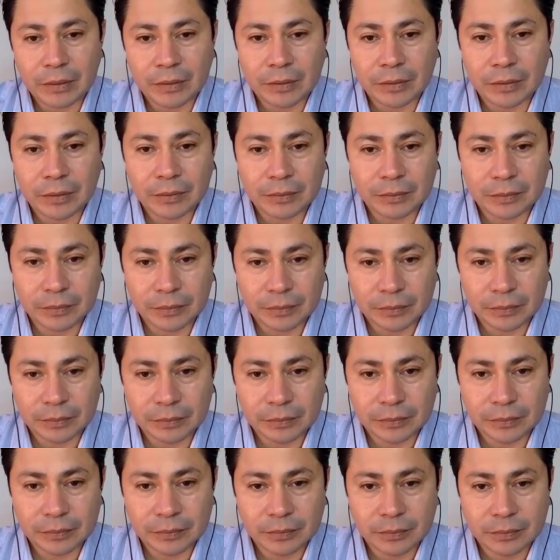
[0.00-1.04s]

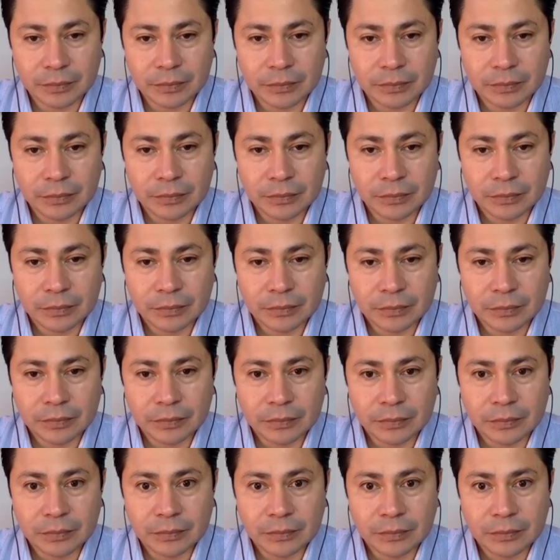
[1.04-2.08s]

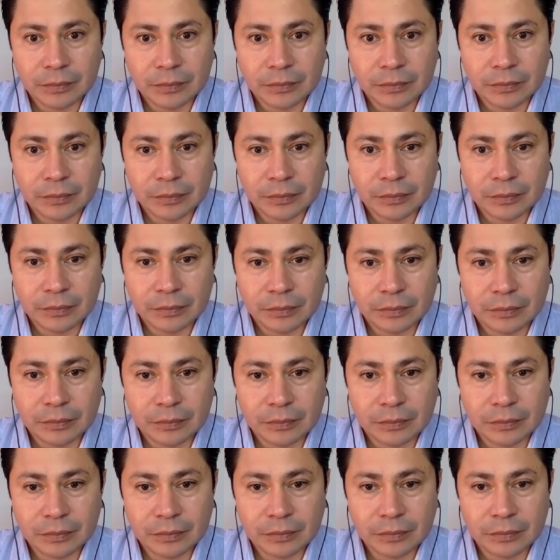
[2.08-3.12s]

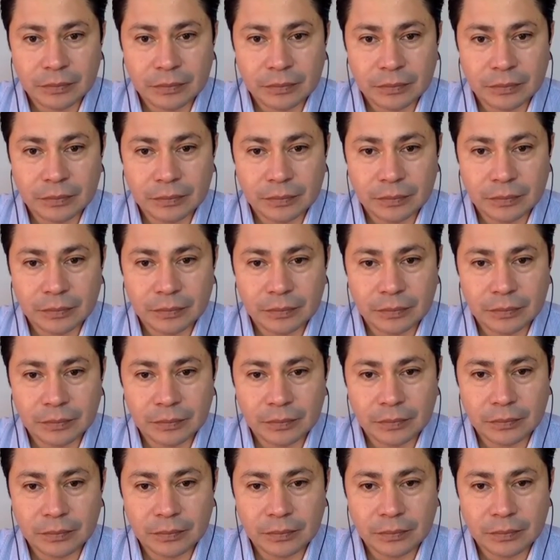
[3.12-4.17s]

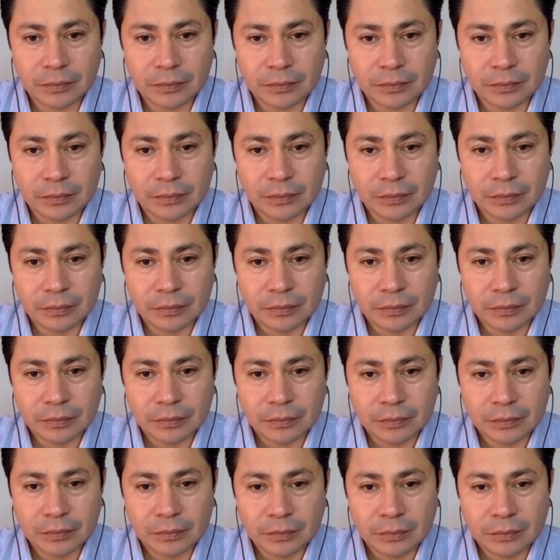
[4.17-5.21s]

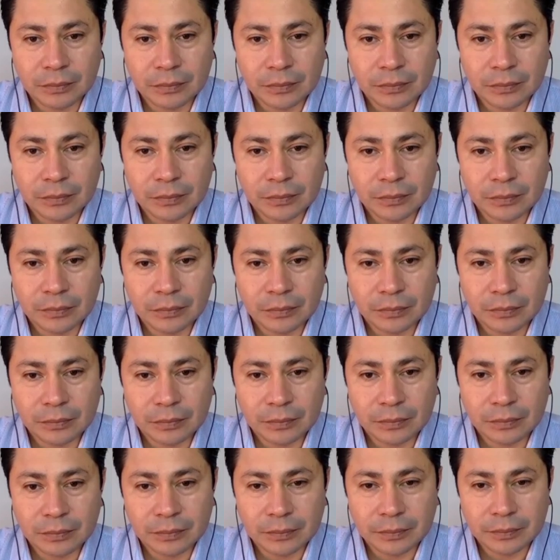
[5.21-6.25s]

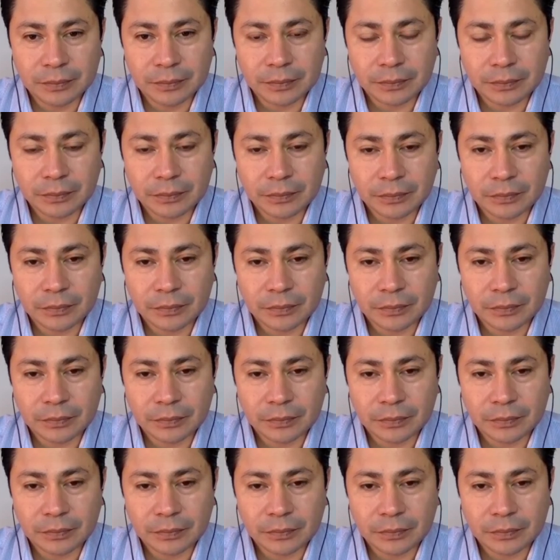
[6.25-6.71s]
No words are spoken by the person on screen.